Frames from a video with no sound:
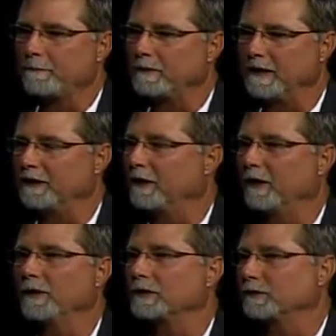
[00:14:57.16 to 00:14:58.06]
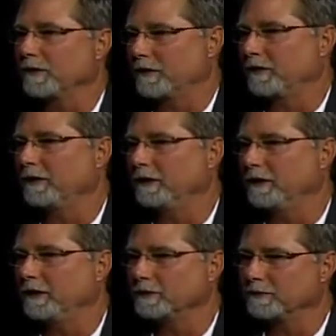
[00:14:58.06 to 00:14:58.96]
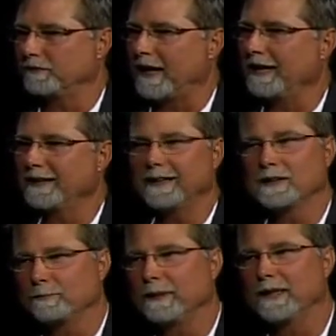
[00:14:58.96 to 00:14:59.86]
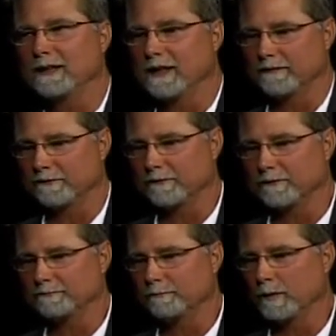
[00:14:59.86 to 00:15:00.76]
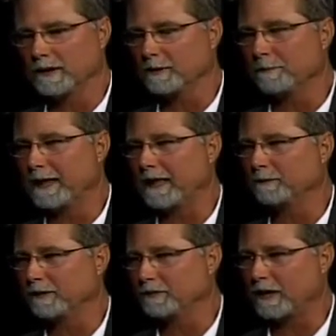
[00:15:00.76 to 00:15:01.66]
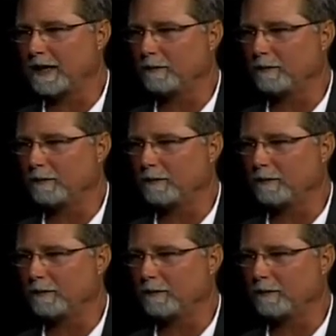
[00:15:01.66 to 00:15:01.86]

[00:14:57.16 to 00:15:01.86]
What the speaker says: didn't hurt us for 30 years finally gets big enough when combined with the dry